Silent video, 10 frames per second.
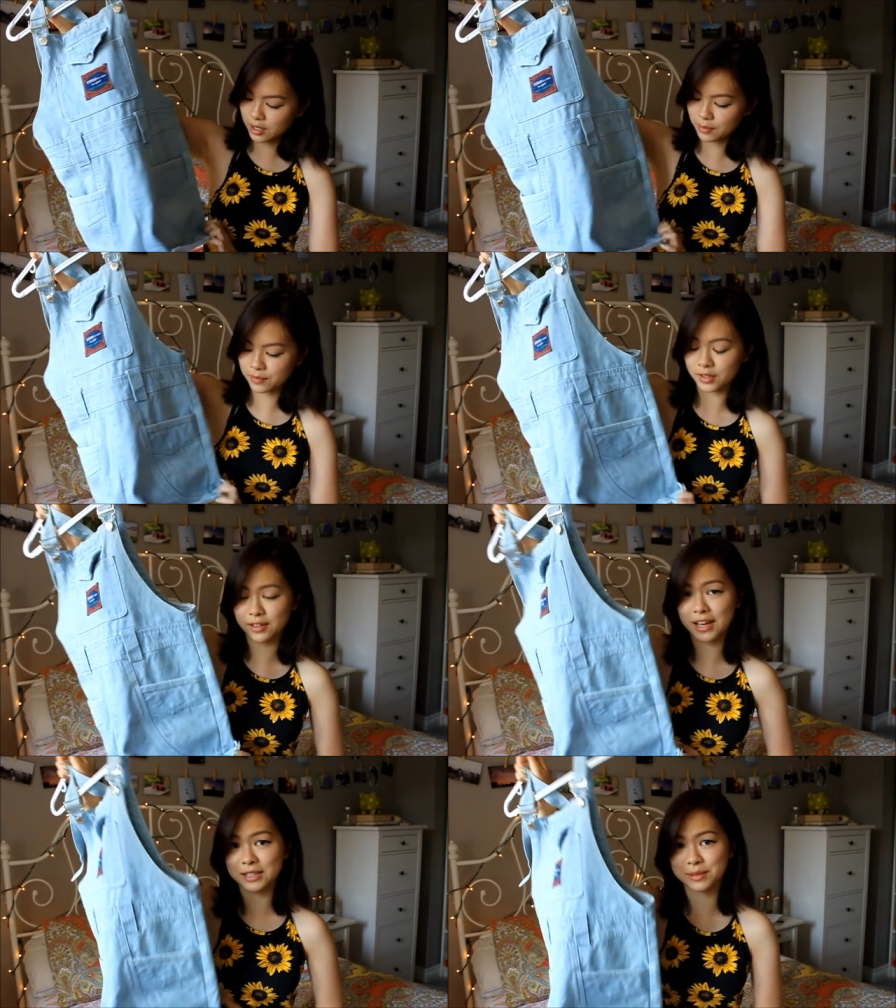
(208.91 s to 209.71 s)
um, the
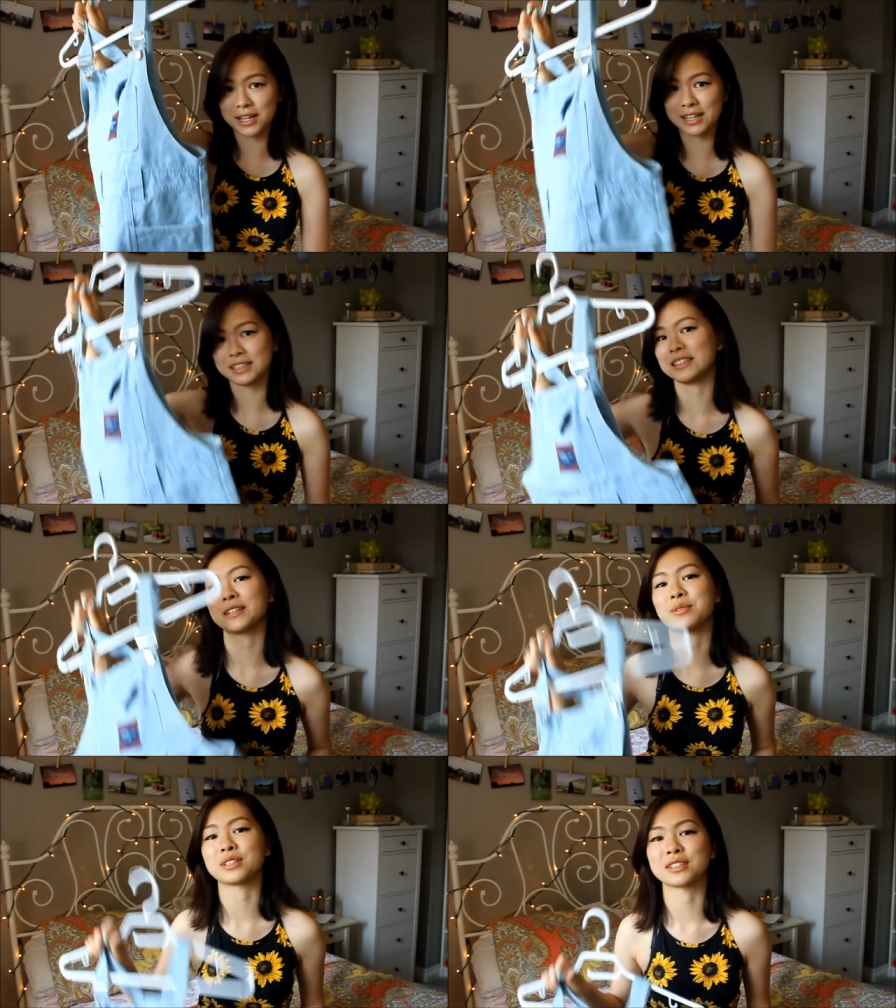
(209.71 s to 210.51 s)
legs, because it
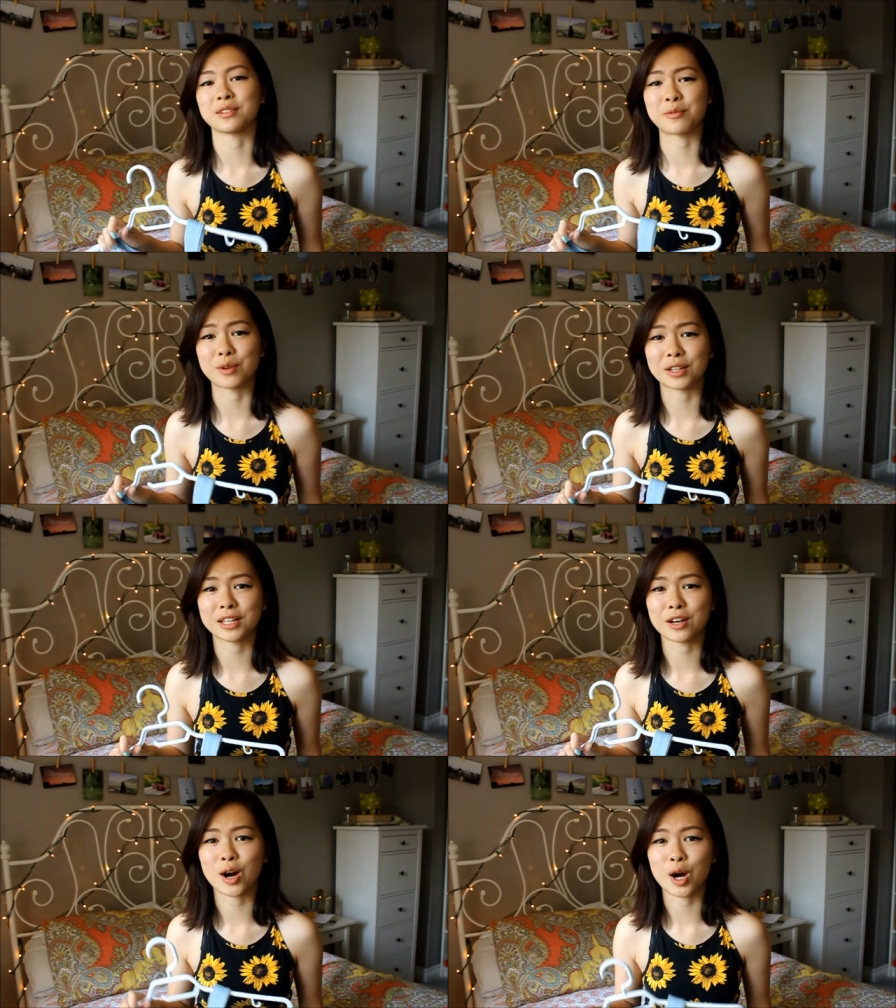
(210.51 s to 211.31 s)
was a
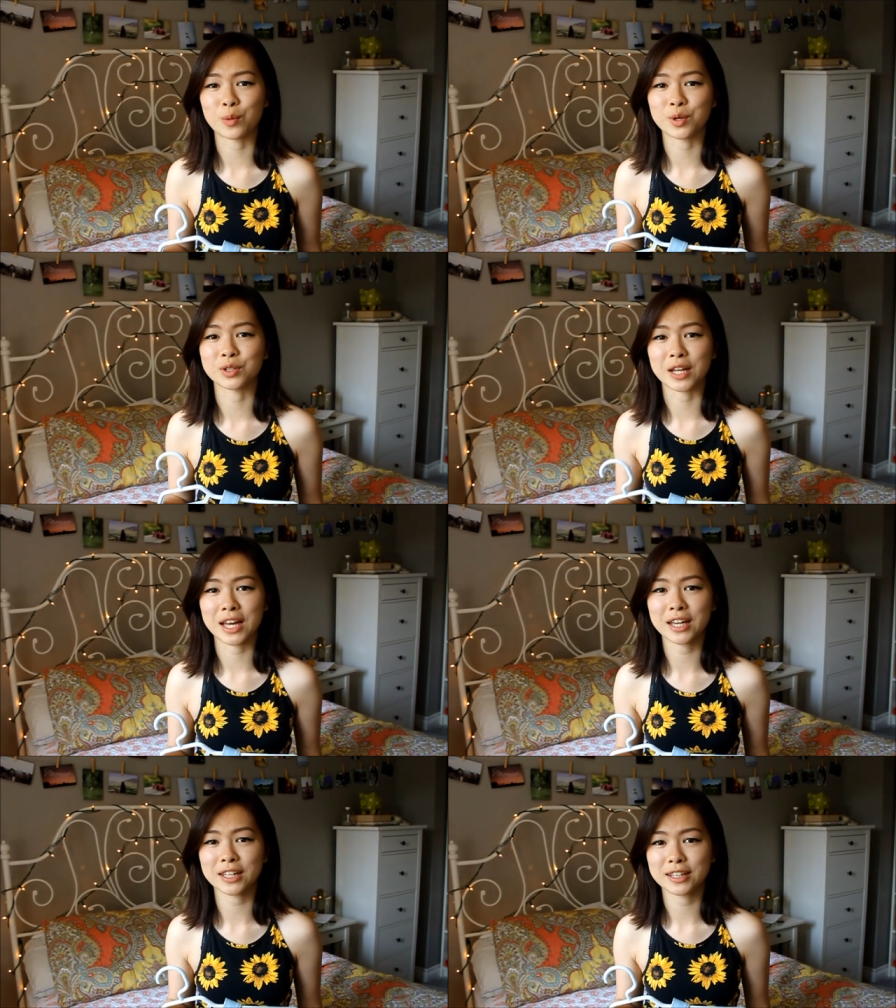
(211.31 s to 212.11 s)
really awkward
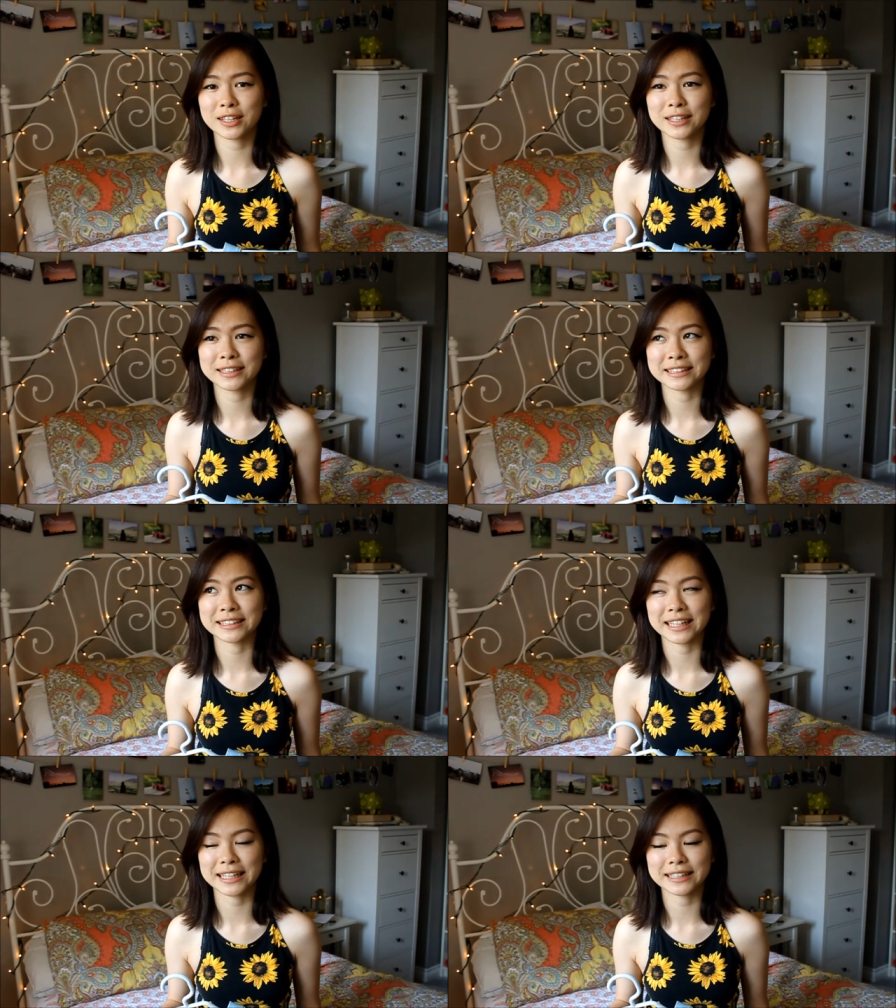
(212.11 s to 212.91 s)
length.
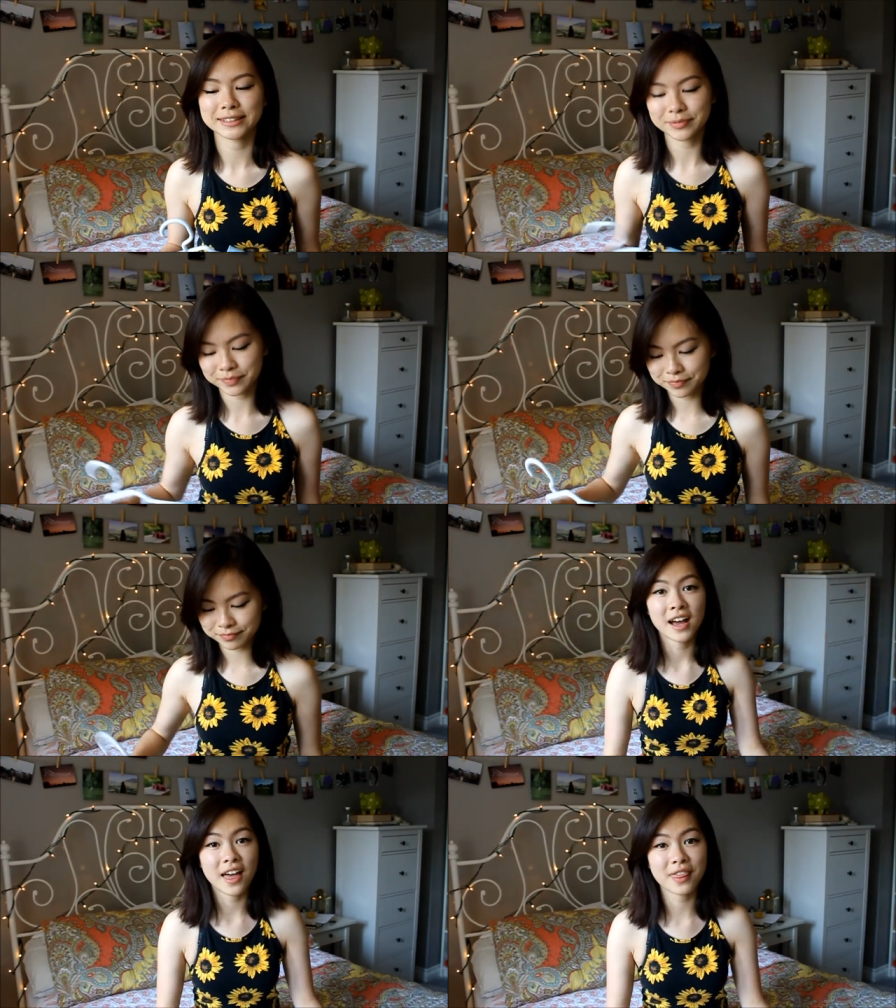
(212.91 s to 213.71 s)
Yeah.
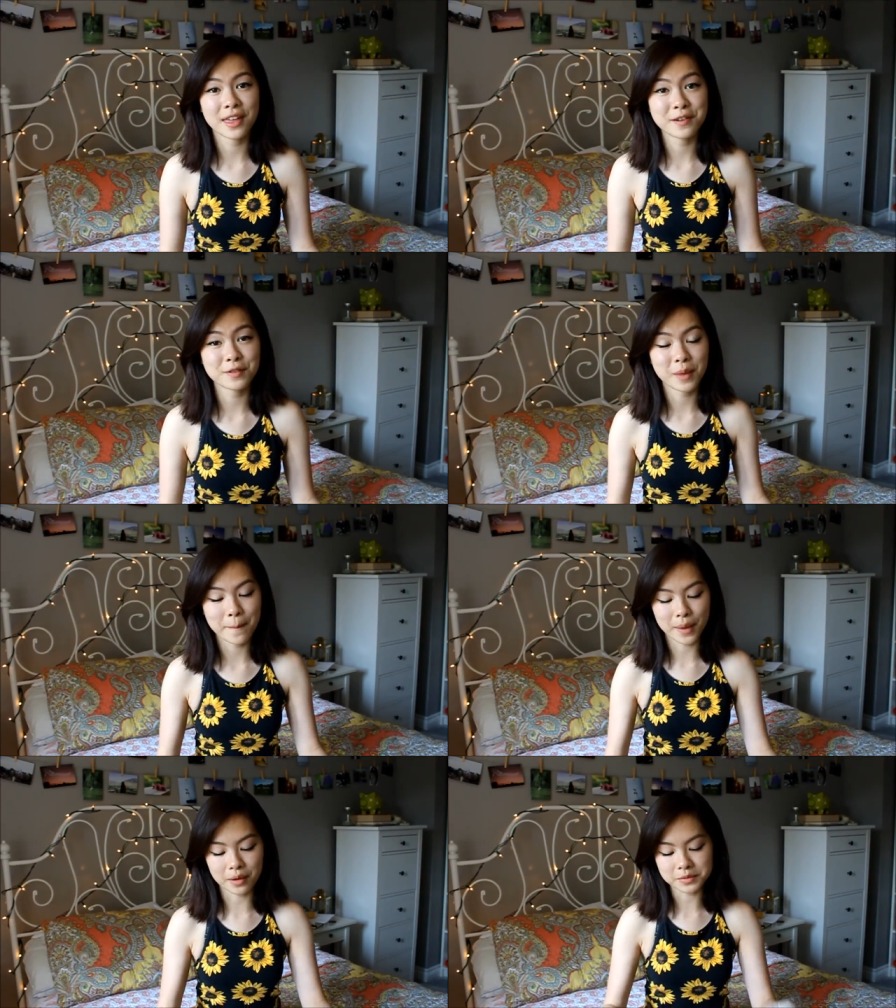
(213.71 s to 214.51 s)
And then for my
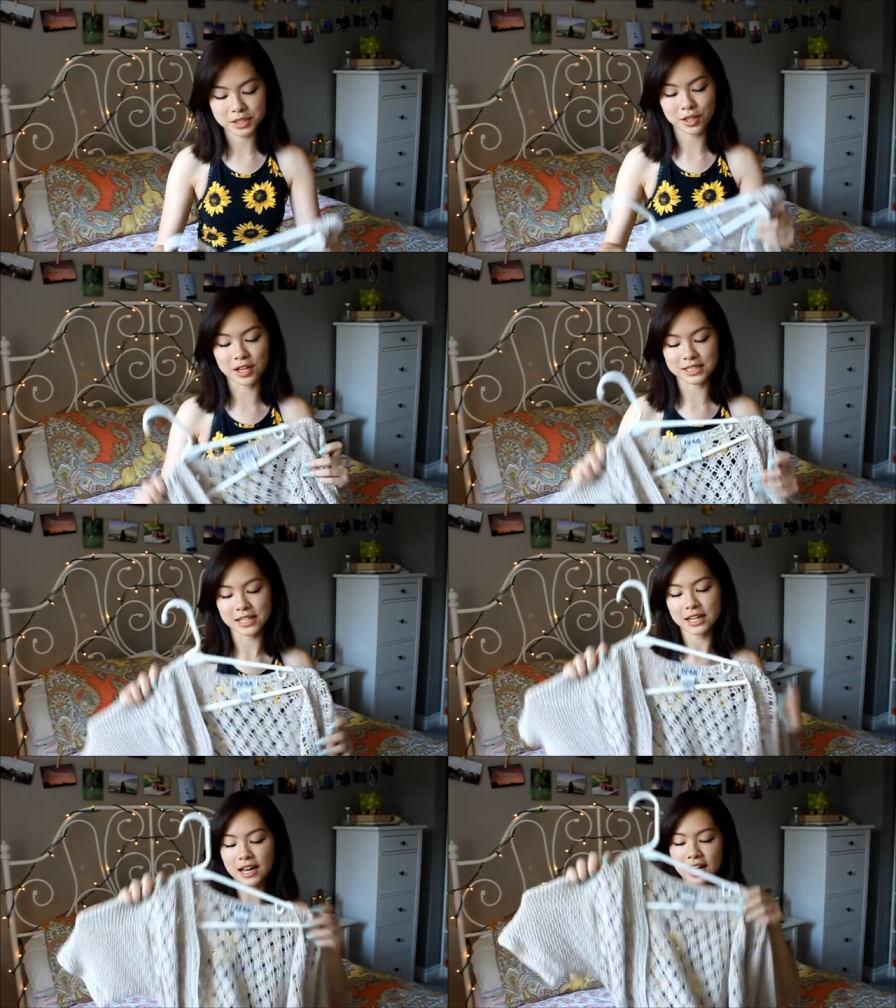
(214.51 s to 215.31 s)
mom's closet, I